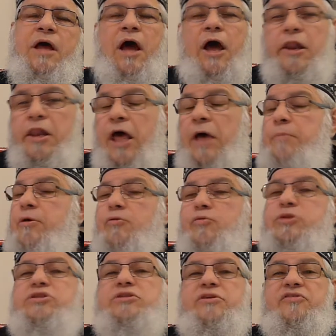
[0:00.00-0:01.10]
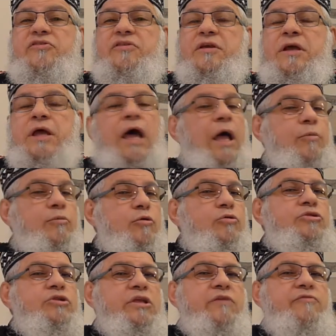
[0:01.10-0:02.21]
Allah bear witness, I'm going
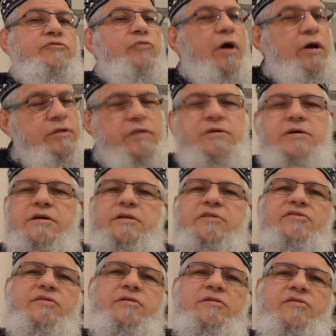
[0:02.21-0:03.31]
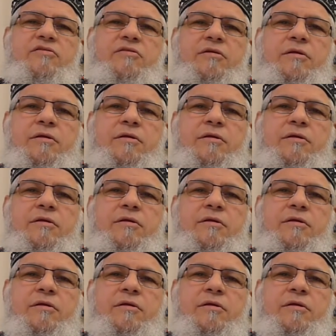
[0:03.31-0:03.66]
to give you another incident.